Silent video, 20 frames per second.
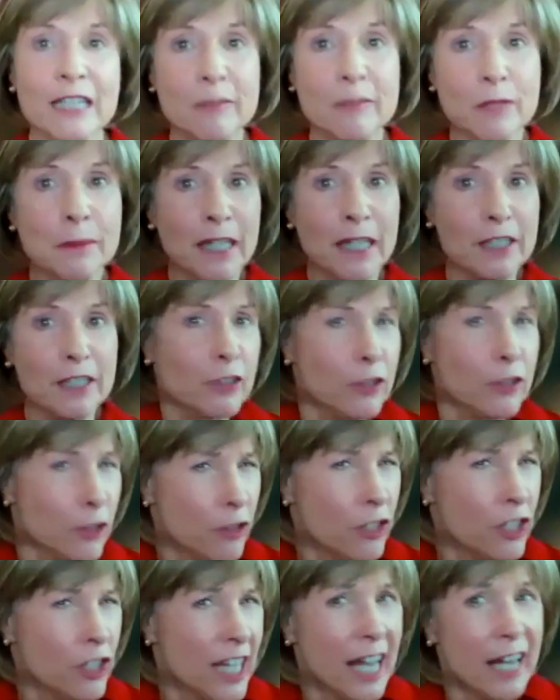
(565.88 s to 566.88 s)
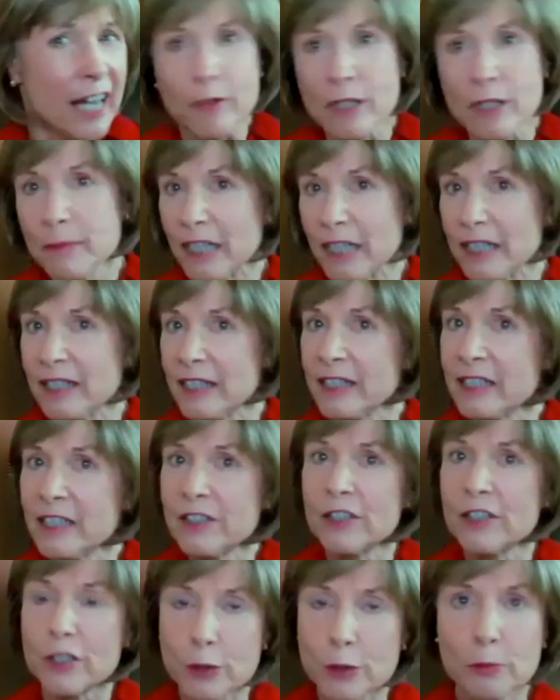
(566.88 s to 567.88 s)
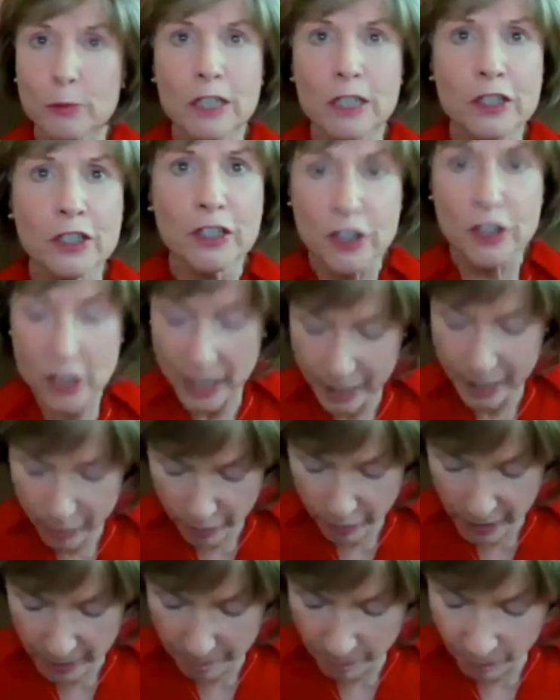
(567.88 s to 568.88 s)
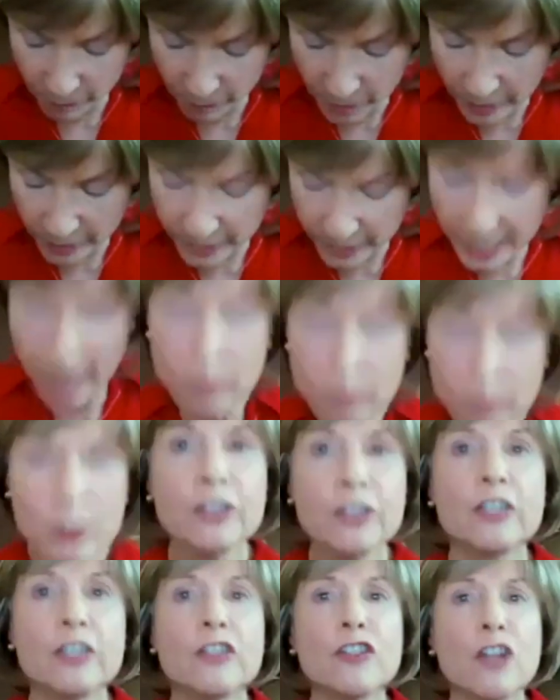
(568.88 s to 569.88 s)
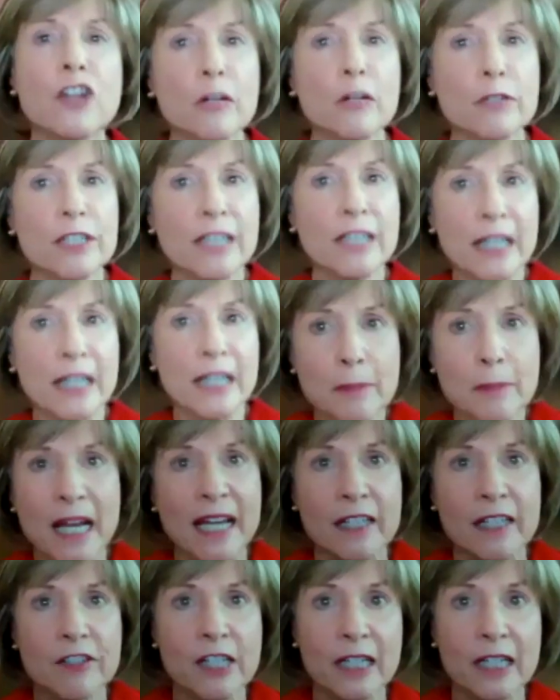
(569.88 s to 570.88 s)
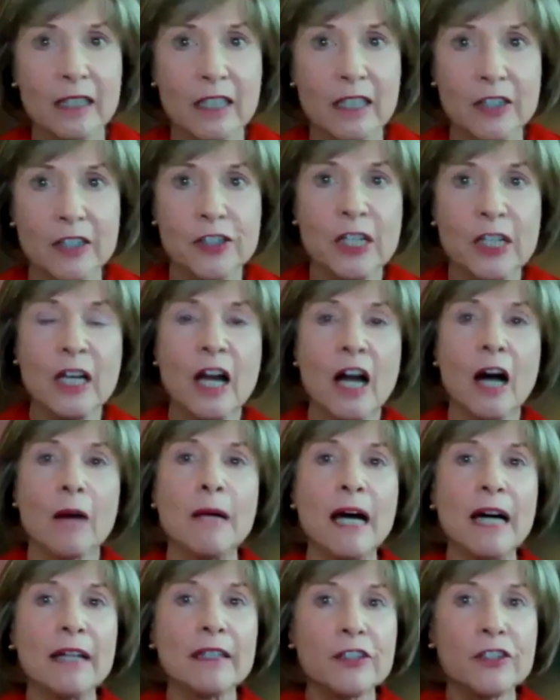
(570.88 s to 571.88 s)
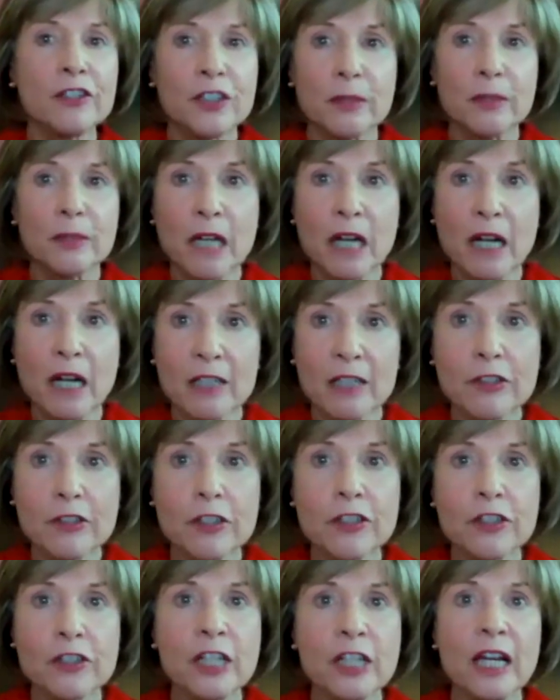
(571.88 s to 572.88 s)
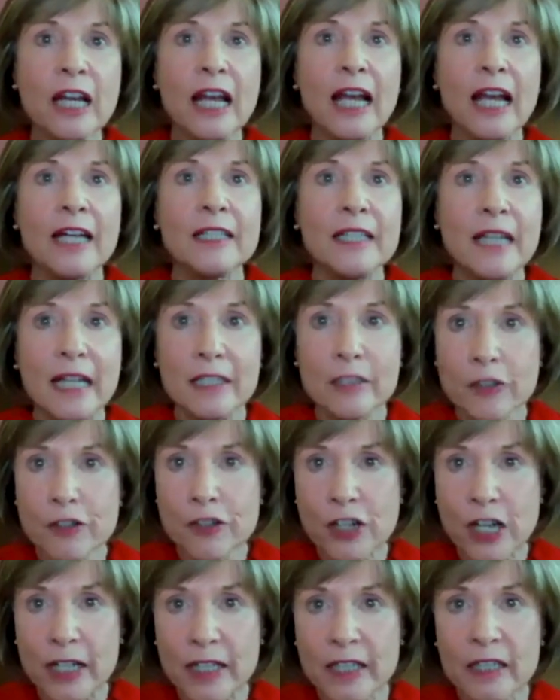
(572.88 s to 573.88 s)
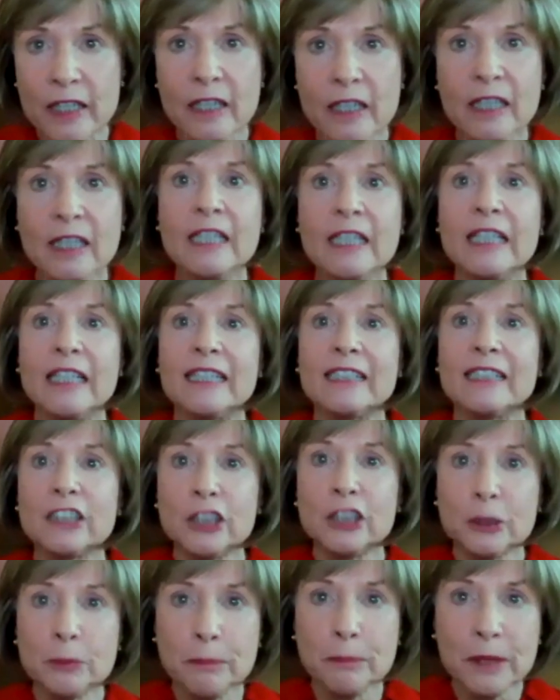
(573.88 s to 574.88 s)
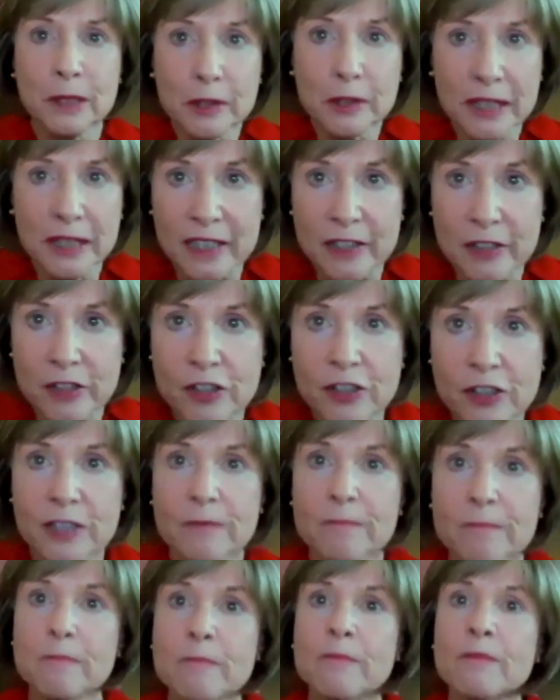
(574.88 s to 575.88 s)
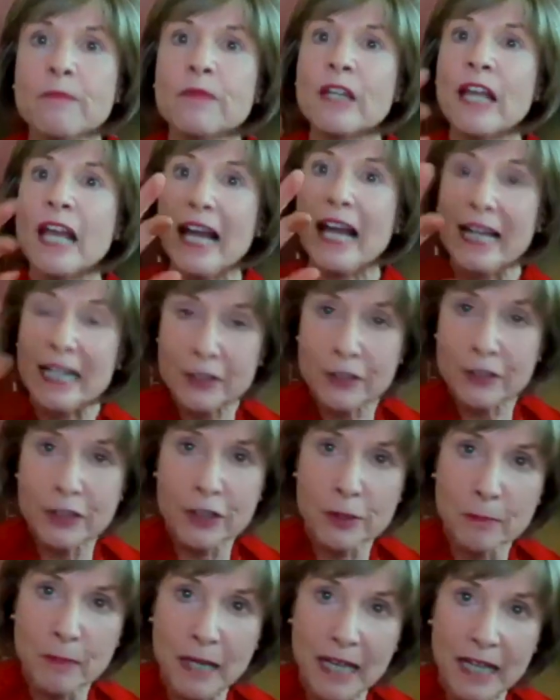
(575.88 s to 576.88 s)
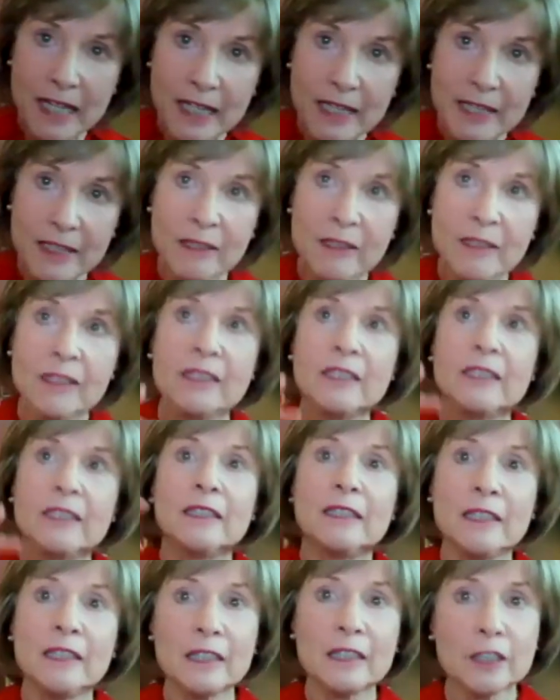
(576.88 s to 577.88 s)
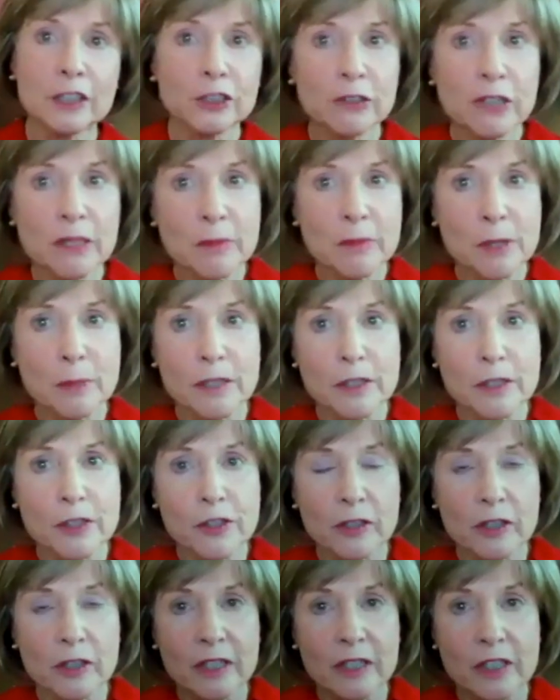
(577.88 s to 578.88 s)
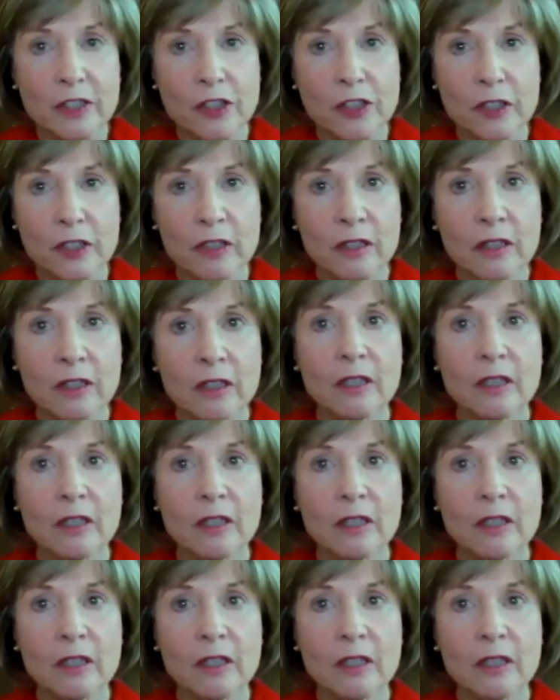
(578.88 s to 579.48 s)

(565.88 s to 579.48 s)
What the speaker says: We might deduce that. We might think his expression is angry. Now, what does the chakra data bank tell us about his subconscious and energetic experience as this man in extreme spiritual addiction,